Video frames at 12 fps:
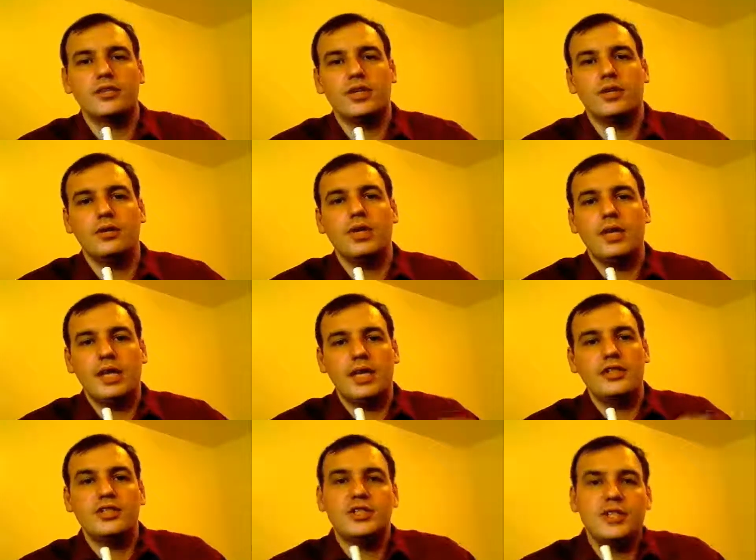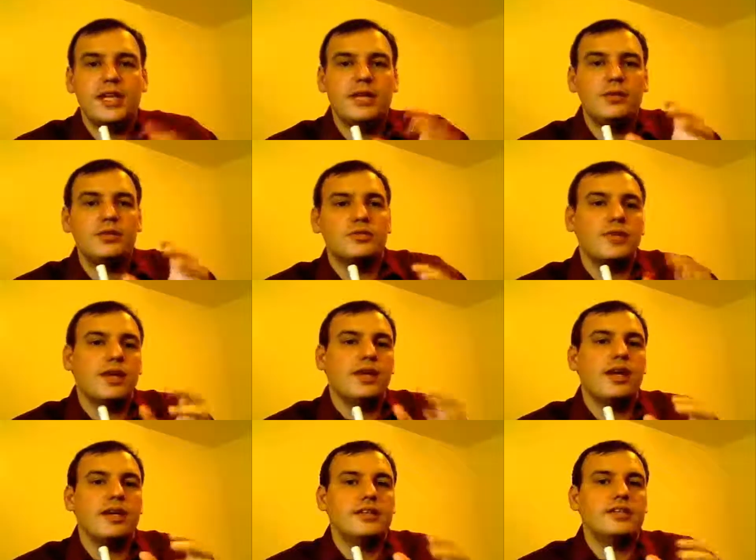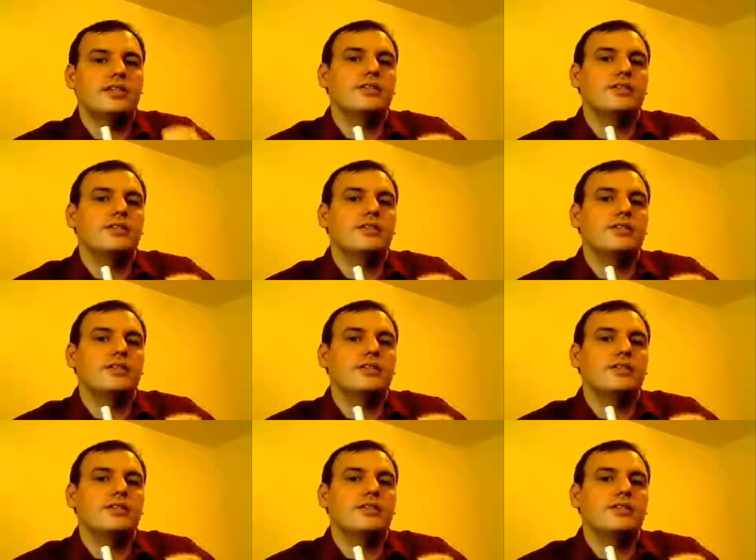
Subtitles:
So each city was recognized